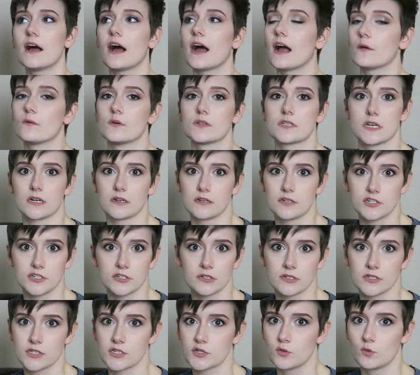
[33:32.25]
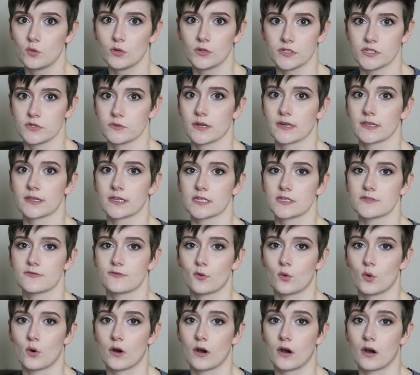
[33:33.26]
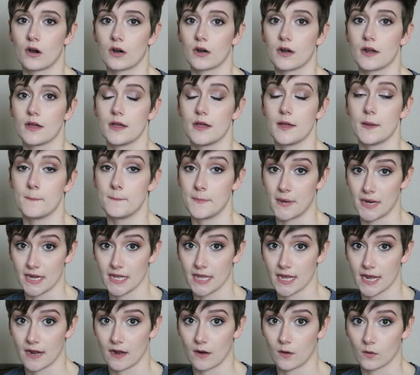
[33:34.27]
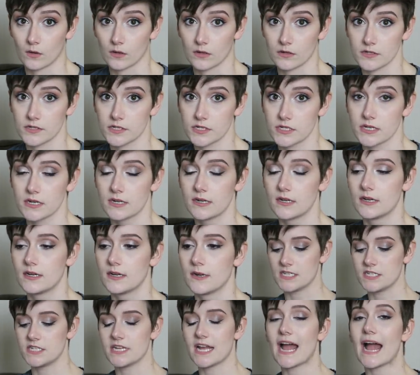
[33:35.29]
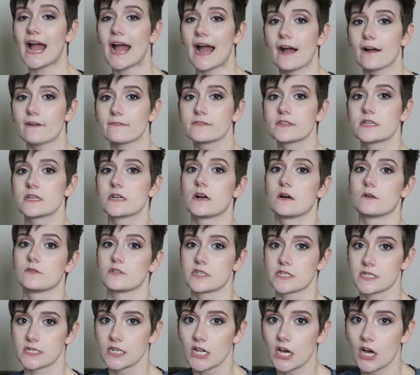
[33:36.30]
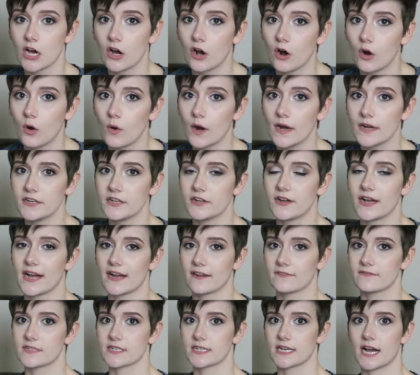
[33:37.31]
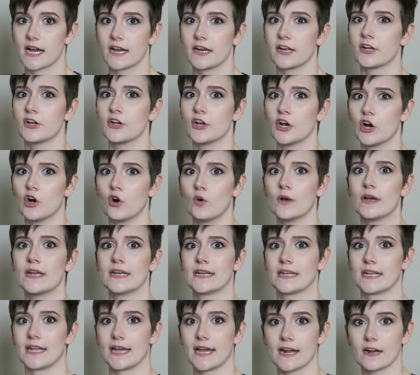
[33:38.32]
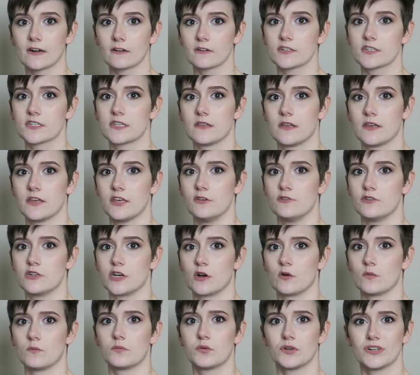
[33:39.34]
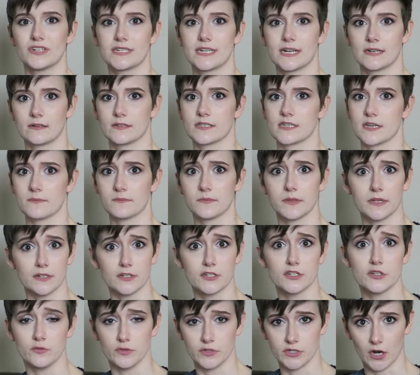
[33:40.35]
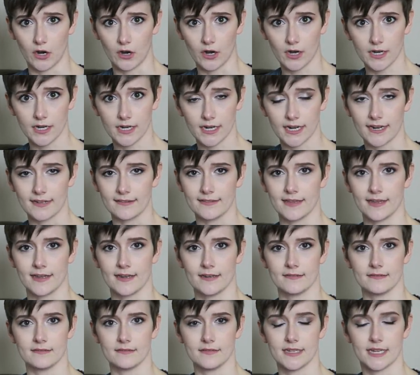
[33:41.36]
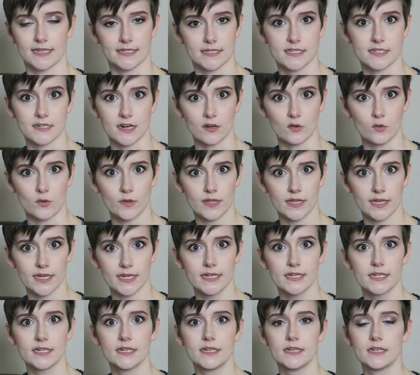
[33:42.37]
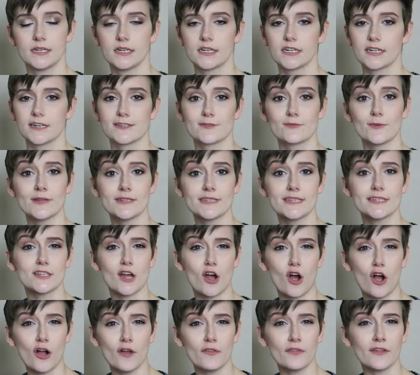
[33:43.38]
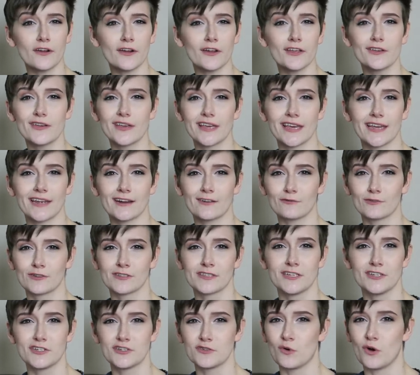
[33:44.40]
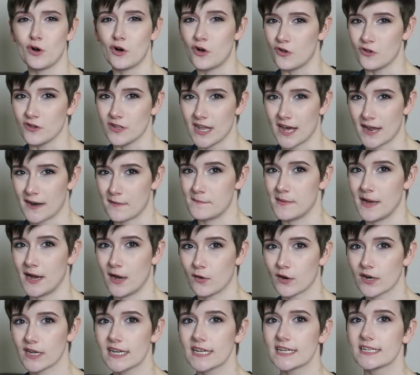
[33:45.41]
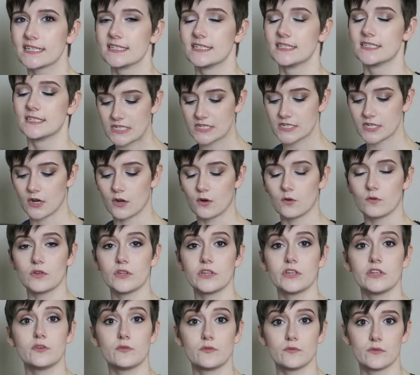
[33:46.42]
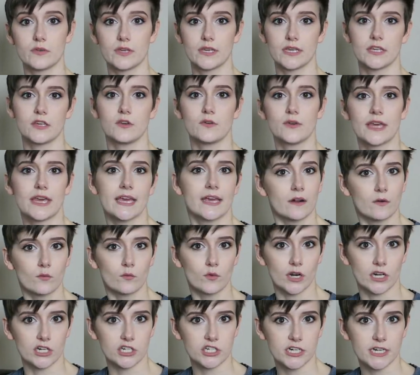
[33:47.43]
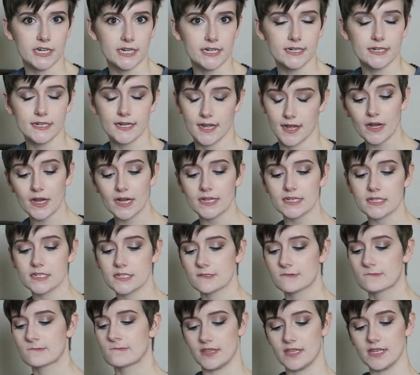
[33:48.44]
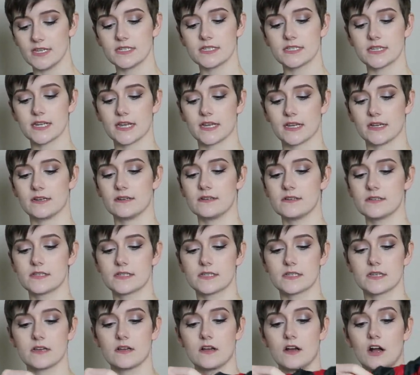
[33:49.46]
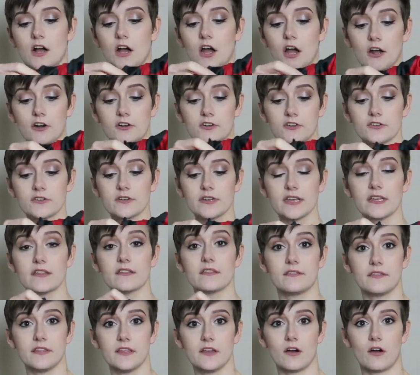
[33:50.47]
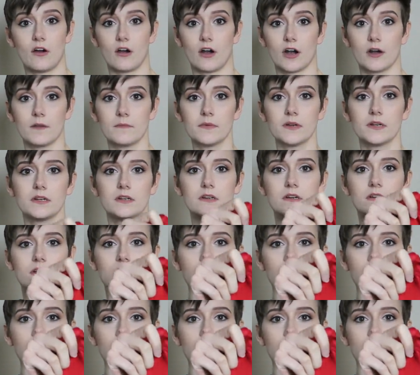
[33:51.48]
I was hunched on a stool doing this for many hours. Because you have to go slow and you have to kind of go in layers so that you don't put down something too dark and then get stuck with it. Because once it's on there, you can't really do a whole lot about it. So you can't rush it. But this is underneath the arm